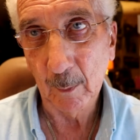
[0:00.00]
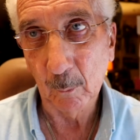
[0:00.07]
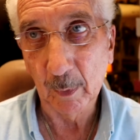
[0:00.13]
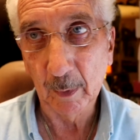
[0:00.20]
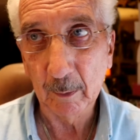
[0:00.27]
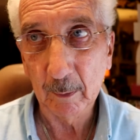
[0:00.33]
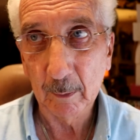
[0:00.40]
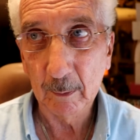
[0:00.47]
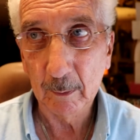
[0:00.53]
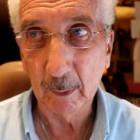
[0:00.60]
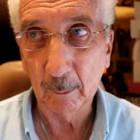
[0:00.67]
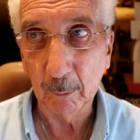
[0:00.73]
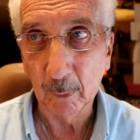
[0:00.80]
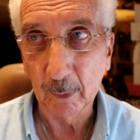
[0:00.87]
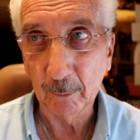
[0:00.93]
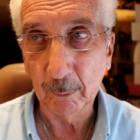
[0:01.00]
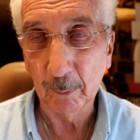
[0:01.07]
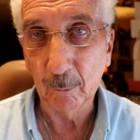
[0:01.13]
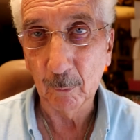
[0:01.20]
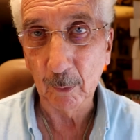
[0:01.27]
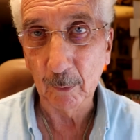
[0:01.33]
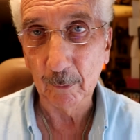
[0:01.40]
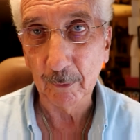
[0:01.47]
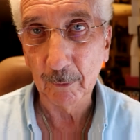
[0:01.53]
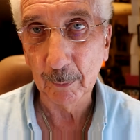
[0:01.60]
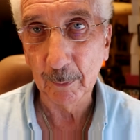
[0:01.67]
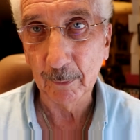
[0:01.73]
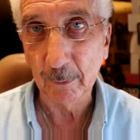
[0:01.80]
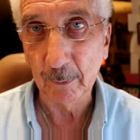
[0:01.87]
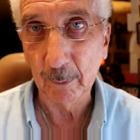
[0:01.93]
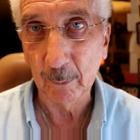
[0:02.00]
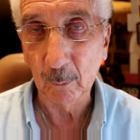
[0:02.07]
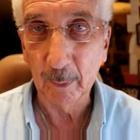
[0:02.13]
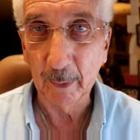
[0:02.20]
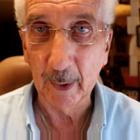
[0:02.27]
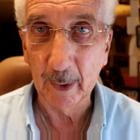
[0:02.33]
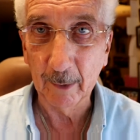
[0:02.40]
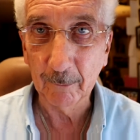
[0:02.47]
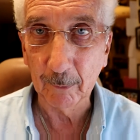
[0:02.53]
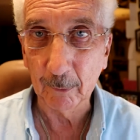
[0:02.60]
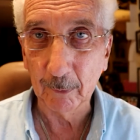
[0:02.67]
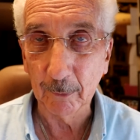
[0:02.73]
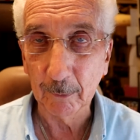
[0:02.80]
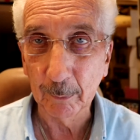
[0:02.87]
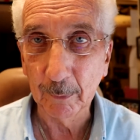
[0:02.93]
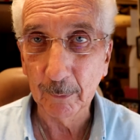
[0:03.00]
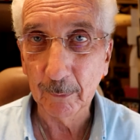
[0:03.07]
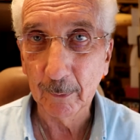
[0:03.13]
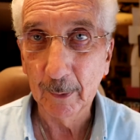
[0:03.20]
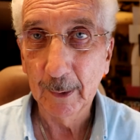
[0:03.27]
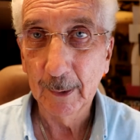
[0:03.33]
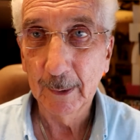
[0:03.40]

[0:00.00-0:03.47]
a couple weeks before Christmas and a week after Christmas,